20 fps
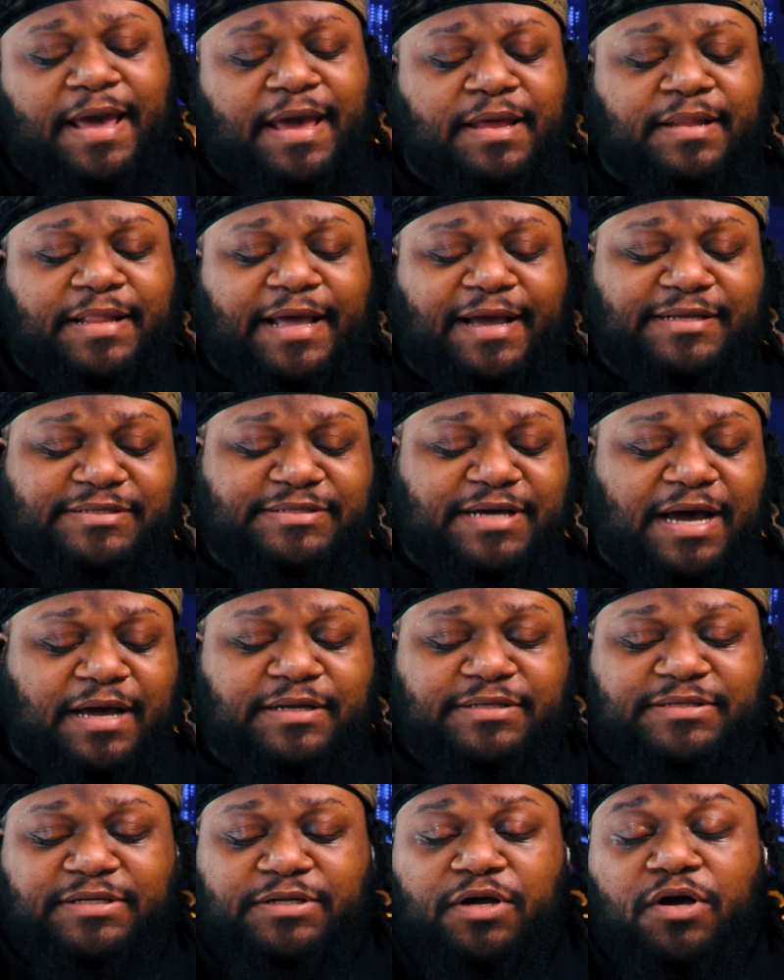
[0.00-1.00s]
And like I said,
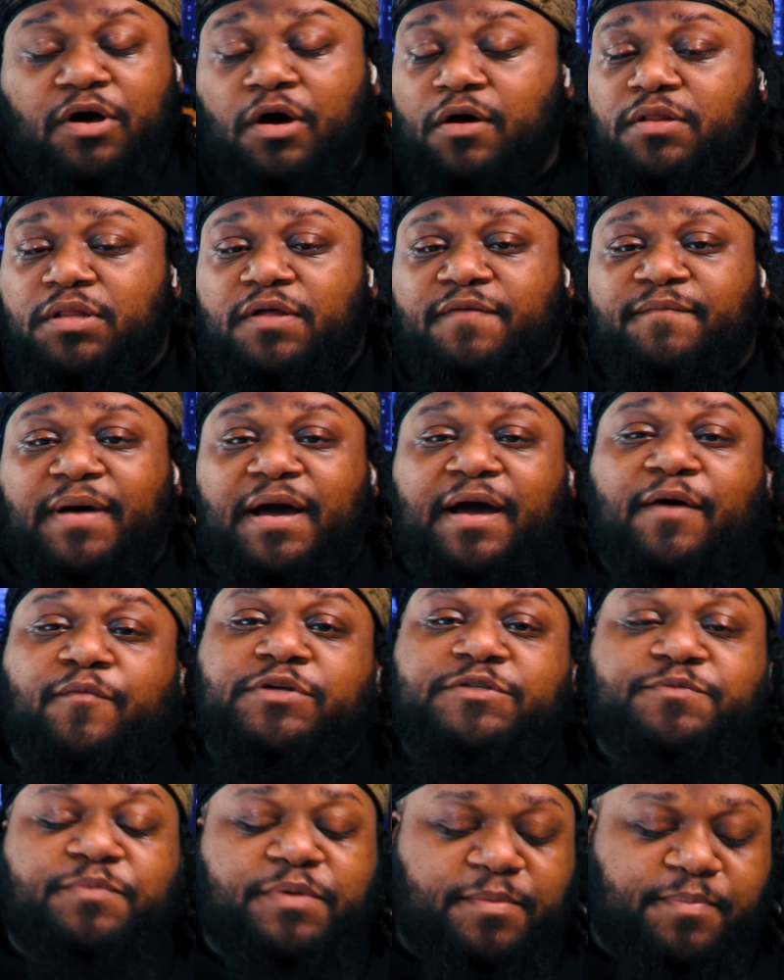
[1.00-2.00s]
honestly, the goal of mine
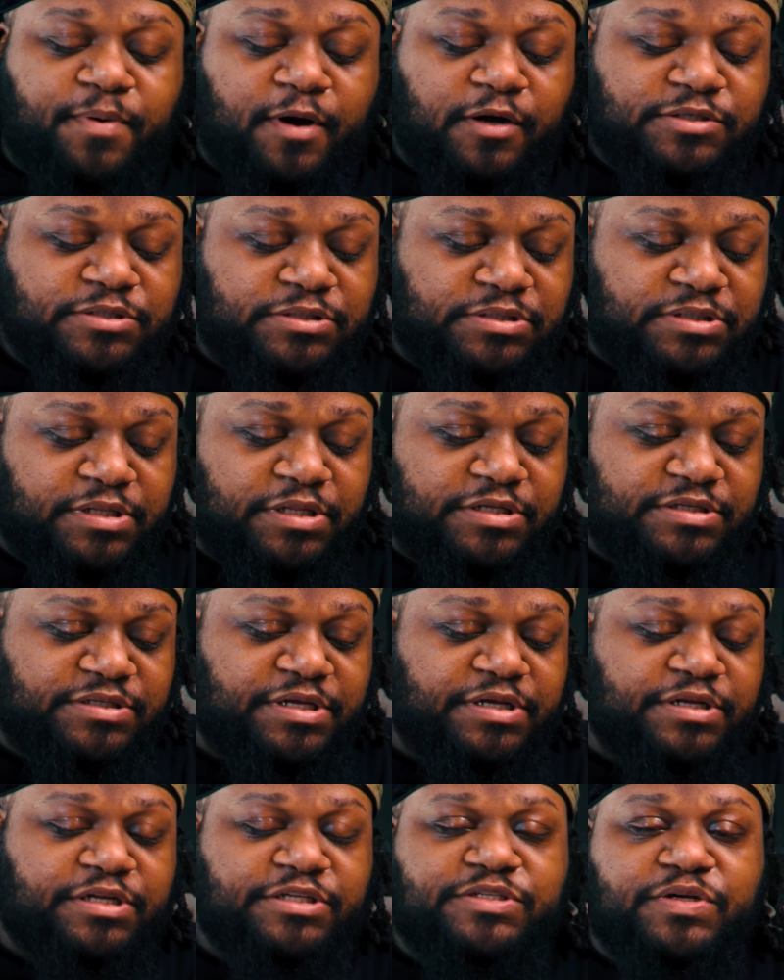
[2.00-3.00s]
was me purchasing this
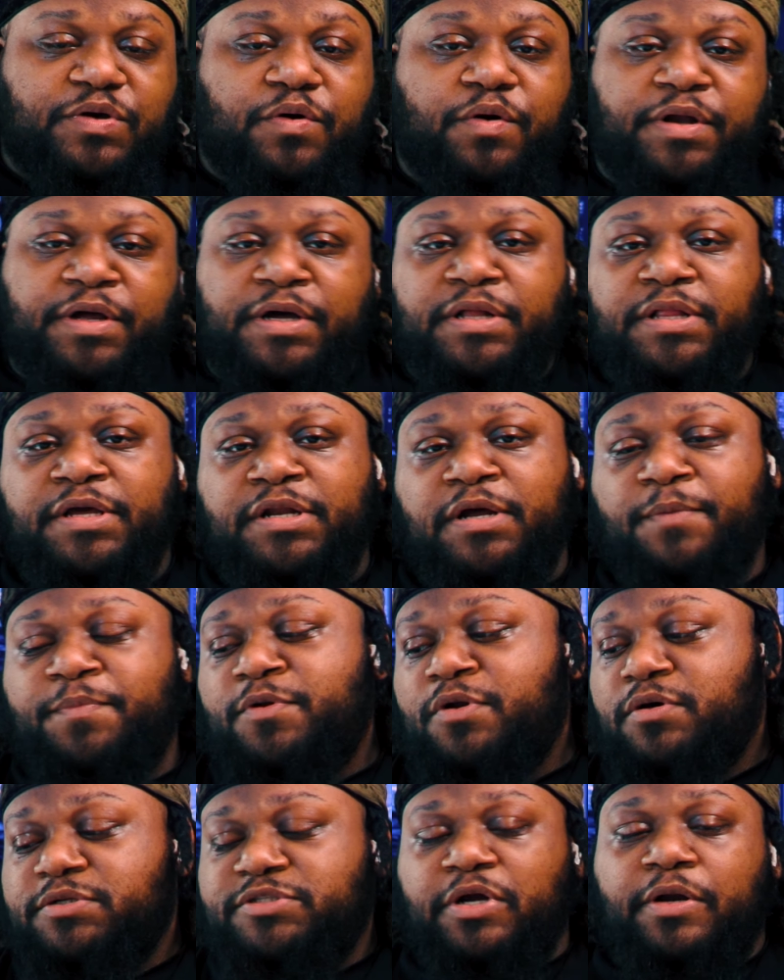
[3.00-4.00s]
thing just to go ahead and clean up,
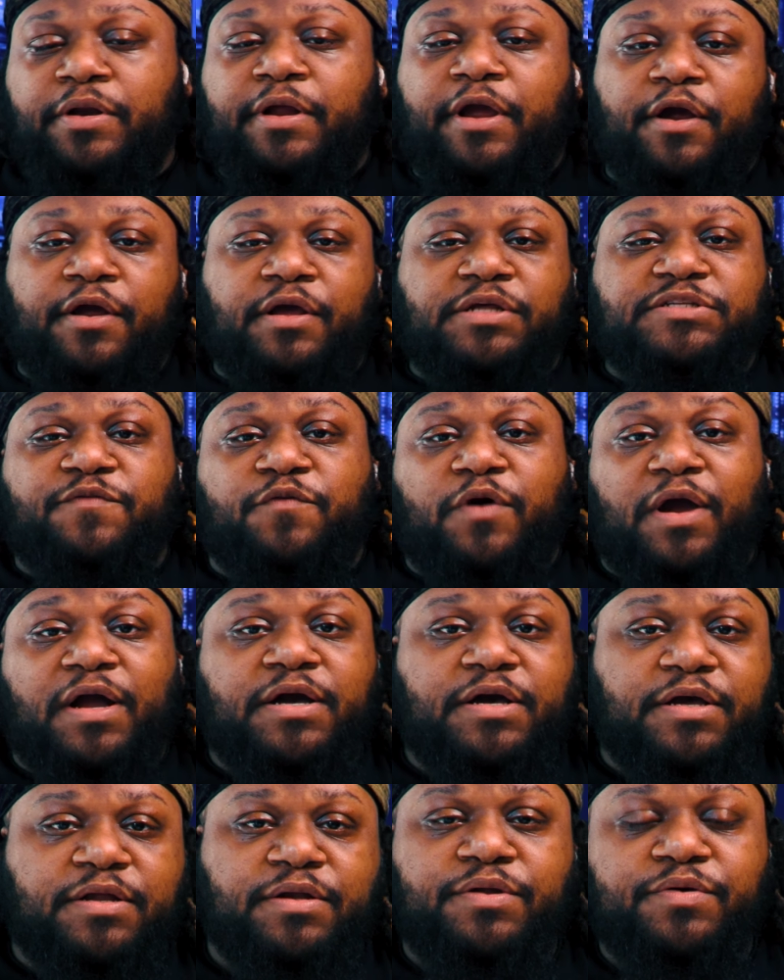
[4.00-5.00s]
you know, certain areas where I
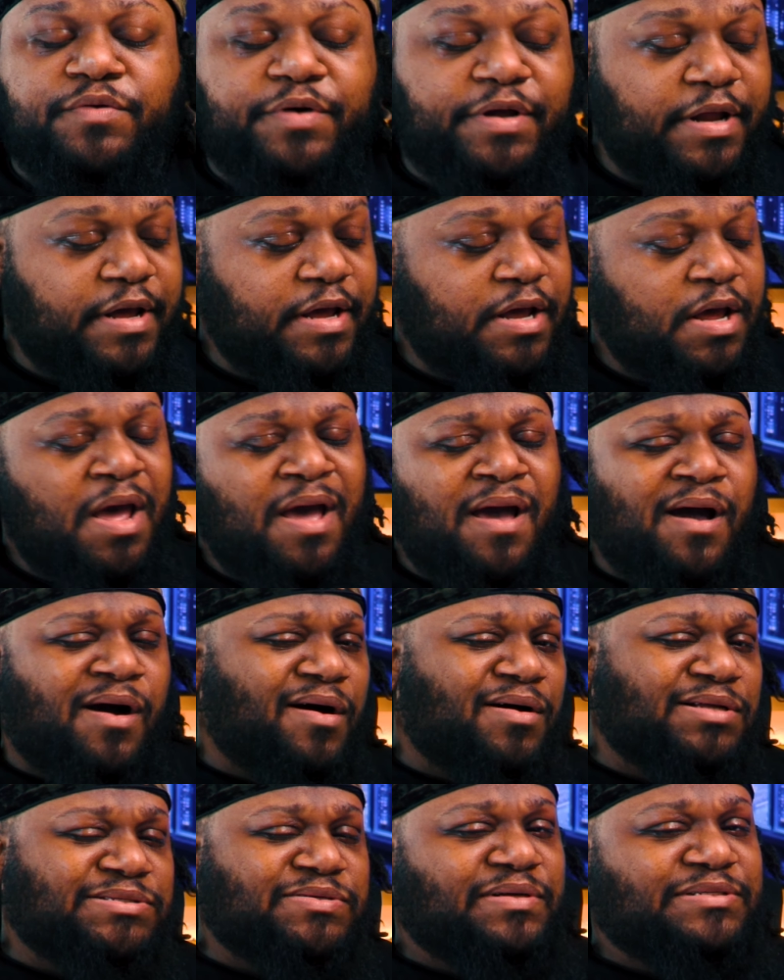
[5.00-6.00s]
couldn't do it at.
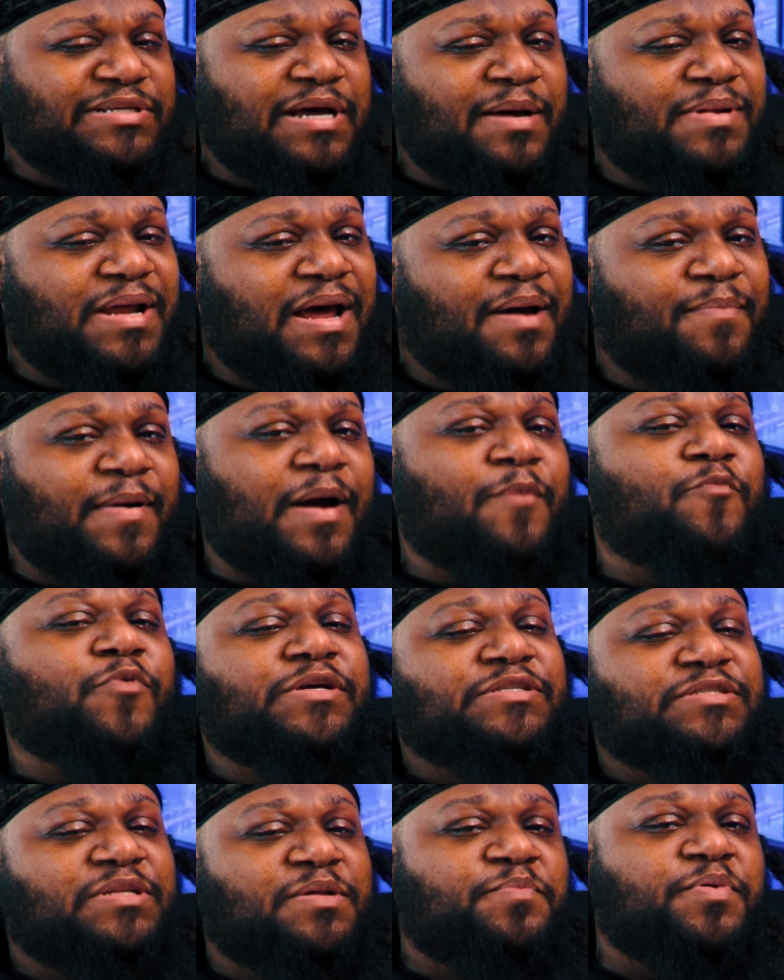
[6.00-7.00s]
Also on top of that, I
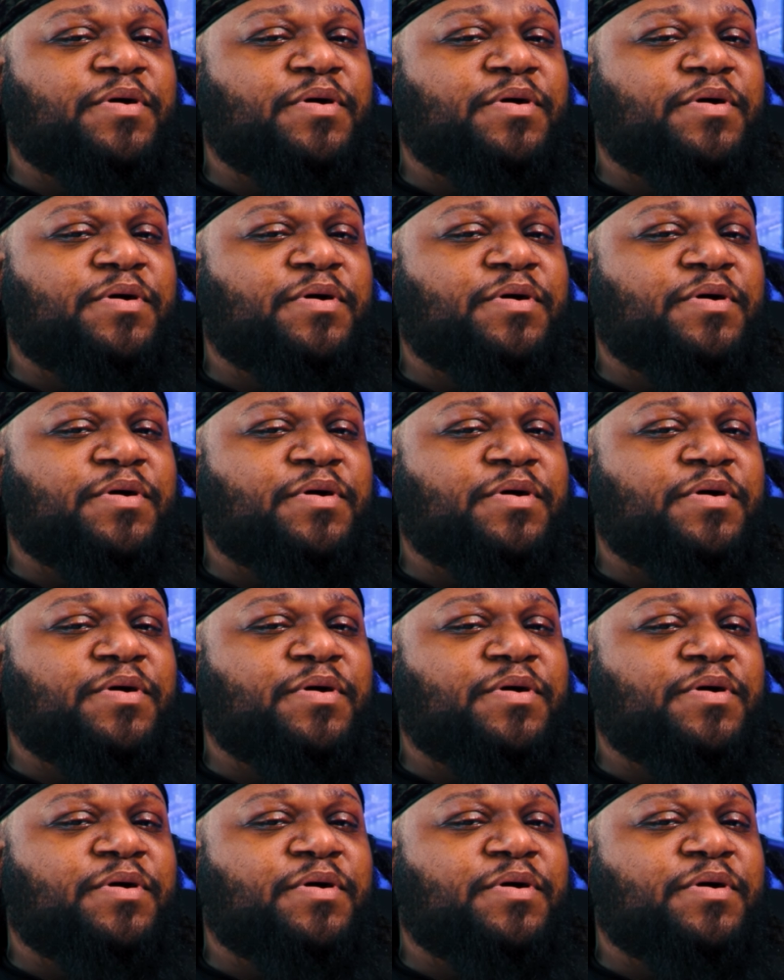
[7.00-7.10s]
recently